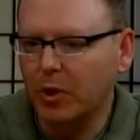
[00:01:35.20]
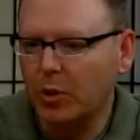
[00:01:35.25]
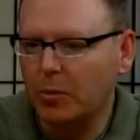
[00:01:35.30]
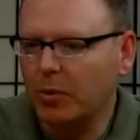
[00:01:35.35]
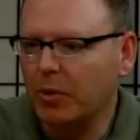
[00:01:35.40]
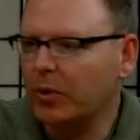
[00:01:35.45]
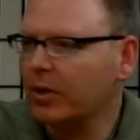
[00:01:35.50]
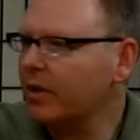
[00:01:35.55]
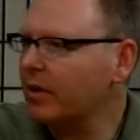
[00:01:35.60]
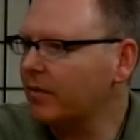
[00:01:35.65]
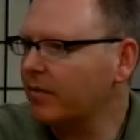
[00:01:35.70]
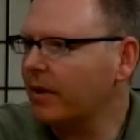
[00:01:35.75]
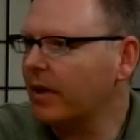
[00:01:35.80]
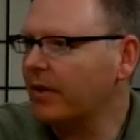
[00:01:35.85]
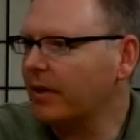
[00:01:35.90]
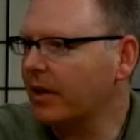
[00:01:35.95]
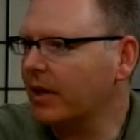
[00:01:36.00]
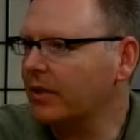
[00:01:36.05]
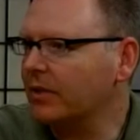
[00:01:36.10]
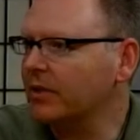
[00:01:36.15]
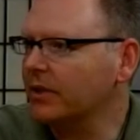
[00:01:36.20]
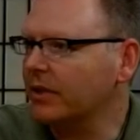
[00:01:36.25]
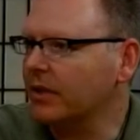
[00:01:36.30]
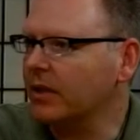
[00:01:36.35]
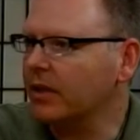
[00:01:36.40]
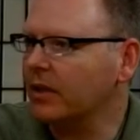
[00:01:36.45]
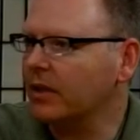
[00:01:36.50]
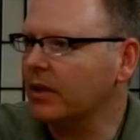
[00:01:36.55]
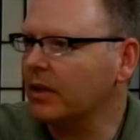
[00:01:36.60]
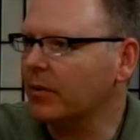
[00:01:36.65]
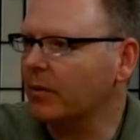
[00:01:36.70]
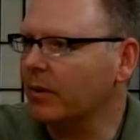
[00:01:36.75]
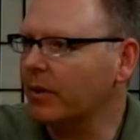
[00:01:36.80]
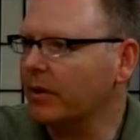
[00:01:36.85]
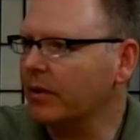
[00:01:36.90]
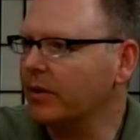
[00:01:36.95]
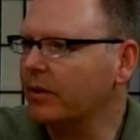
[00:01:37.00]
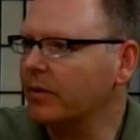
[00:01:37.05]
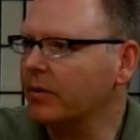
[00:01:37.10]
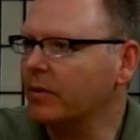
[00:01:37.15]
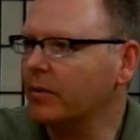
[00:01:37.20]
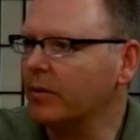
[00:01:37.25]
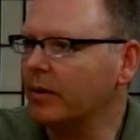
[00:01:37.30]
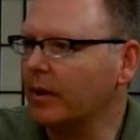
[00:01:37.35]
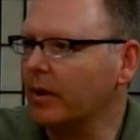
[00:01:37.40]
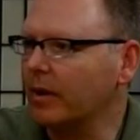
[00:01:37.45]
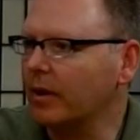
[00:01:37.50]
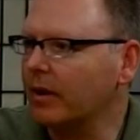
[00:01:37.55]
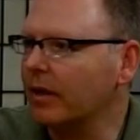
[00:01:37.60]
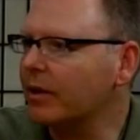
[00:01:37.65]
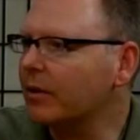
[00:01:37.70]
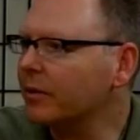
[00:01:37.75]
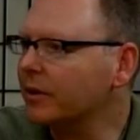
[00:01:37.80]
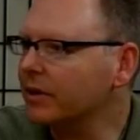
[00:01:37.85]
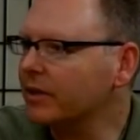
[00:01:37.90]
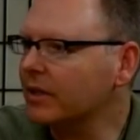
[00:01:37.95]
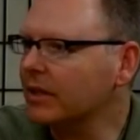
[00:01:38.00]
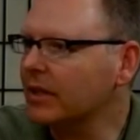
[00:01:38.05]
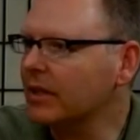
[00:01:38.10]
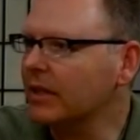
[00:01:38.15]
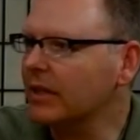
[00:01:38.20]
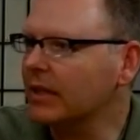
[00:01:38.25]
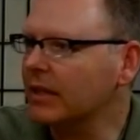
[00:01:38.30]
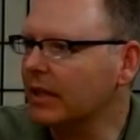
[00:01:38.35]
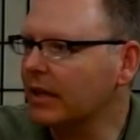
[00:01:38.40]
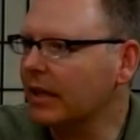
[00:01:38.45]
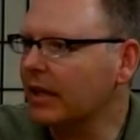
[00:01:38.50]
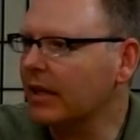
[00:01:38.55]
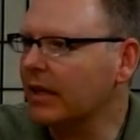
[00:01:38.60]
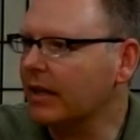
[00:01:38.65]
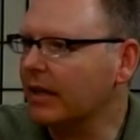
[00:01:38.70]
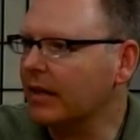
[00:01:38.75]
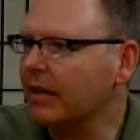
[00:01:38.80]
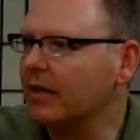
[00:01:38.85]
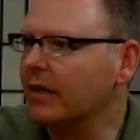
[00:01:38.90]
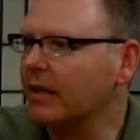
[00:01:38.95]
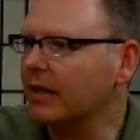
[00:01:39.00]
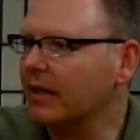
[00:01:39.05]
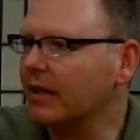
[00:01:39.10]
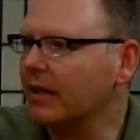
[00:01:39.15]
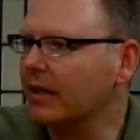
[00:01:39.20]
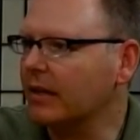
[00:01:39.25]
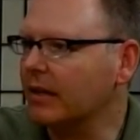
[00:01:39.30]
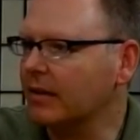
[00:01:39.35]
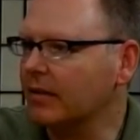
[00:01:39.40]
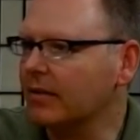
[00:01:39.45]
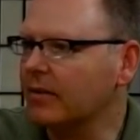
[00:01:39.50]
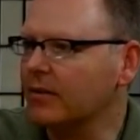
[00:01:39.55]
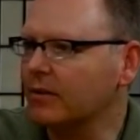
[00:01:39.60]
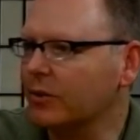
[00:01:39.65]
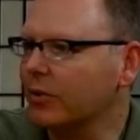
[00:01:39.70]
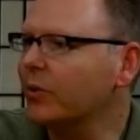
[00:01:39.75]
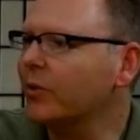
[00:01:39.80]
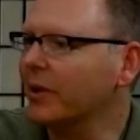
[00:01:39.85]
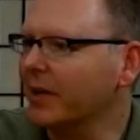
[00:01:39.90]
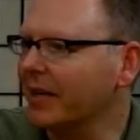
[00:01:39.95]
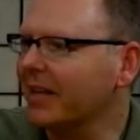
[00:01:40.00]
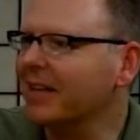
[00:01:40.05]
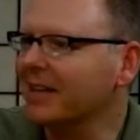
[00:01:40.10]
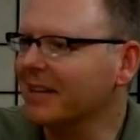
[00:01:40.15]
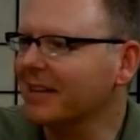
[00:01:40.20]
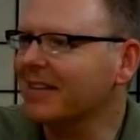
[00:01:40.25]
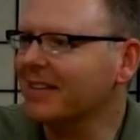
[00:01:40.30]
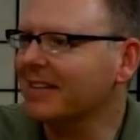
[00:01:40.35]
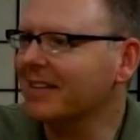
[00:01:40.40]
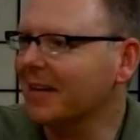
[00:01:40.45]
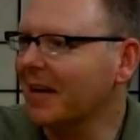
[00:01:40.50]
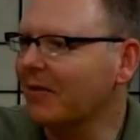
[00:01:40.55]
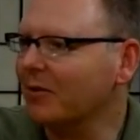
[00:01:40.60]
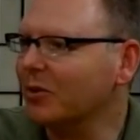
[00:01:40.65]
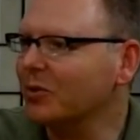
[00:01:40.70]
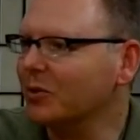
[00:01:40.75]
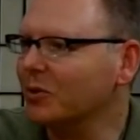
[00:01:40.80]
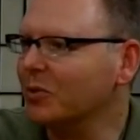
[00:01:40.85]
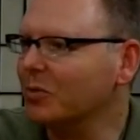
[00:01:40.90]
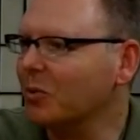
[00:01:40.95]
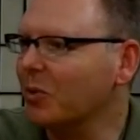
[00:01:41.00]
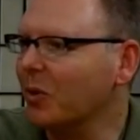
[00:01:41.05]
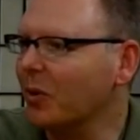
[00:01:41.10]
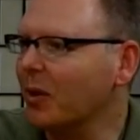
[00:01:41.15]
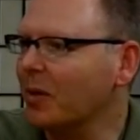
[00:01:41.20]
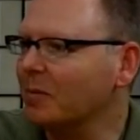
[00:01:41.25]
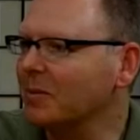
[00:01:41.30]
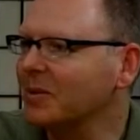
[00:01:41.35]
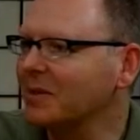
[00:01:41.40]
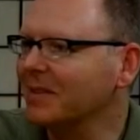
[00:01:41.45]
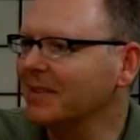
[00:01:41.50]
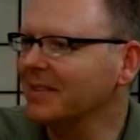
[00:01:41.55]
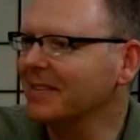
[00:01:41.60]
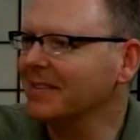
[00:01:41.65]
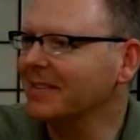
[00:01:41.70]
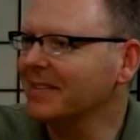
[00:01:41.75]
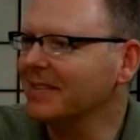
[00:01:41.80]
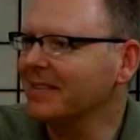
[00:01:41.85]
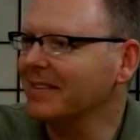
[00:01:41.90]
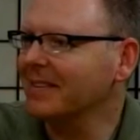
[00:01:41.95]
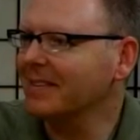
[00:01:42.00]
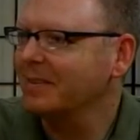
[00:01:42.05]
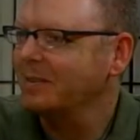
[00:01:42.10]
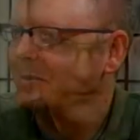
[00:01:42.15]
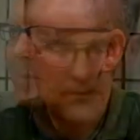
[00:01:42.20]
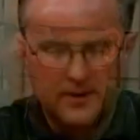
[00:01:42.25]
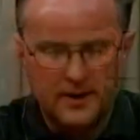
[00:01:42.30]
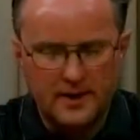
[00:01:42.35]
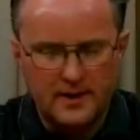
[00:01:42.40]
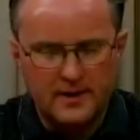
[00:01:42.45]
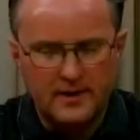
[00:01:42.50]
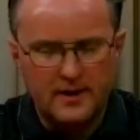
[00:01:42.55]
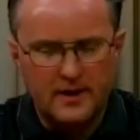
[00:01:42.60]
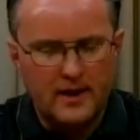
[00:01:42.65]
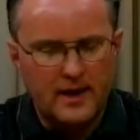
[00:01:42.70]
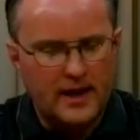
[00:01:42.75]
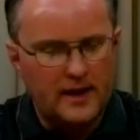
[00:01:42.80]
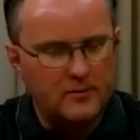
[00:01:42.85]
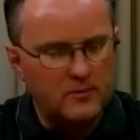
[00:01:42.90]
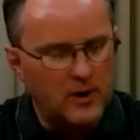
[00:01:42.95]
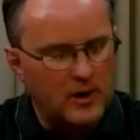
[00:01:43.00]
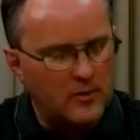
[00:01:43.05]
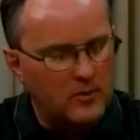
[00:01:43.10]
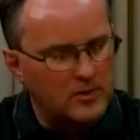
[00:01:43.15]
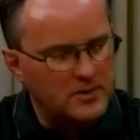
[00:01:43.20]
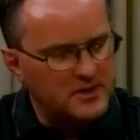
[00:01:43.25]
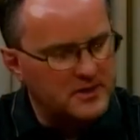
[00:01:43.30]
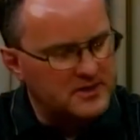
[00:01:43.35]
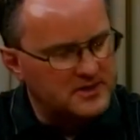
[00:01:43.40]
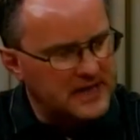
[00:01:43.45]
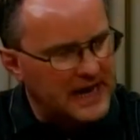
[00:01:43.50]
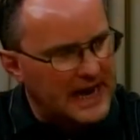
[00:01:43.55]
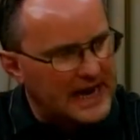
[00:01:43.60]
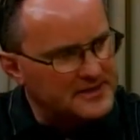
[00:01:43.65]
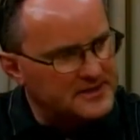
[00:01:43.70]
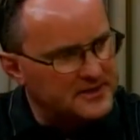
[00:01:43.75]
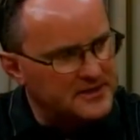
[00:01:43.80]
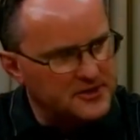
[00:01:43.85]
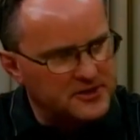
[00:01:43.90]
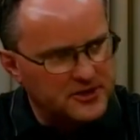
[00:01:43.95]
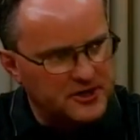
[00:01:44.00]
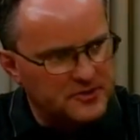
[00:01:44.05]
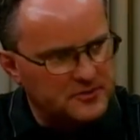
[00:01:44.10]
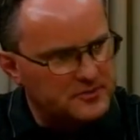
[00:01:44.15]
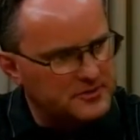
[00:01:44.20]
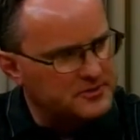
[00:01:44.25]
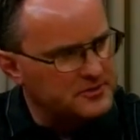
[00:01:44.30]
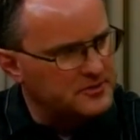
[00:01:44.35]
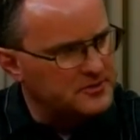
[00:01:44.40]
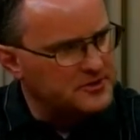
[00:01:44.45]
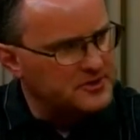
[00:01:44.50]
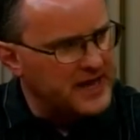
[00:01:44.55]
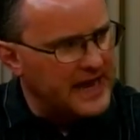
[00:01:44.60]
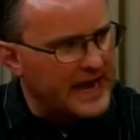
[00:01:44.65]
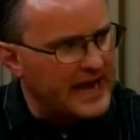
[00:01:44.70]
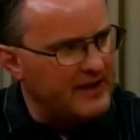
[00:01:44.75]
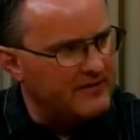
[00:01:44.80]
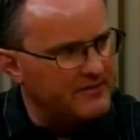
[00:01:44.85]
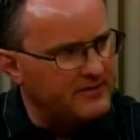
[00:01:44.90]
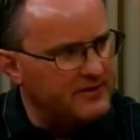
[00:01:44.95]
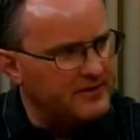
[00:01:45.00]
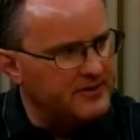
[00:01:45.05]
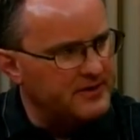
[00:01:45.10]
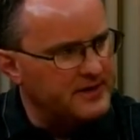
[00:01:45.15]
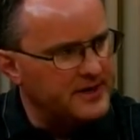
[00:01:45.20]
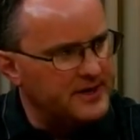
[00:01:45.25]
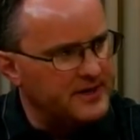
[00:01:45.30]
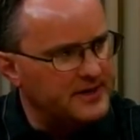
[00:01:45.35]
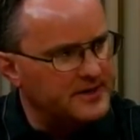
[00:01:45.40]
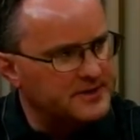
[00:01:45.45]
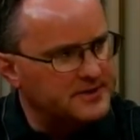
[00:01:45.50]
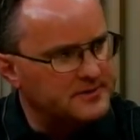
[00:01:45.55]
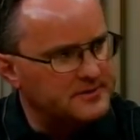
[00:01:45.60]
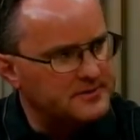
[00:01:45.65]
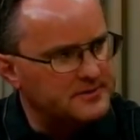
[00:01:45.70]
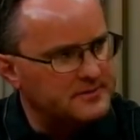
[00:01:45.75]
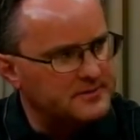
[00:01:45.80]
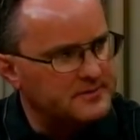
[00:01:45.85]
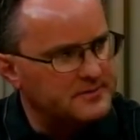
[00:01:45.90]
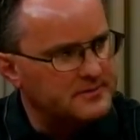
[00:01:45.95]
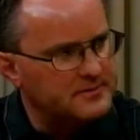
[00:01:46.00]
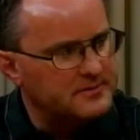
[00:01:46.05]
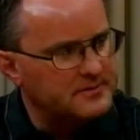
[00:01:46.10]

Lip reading: community foundation, that we do literacy and tutoring and after-school programs. Cool. Okay. And with the size of the church, what's your staff and your attendance?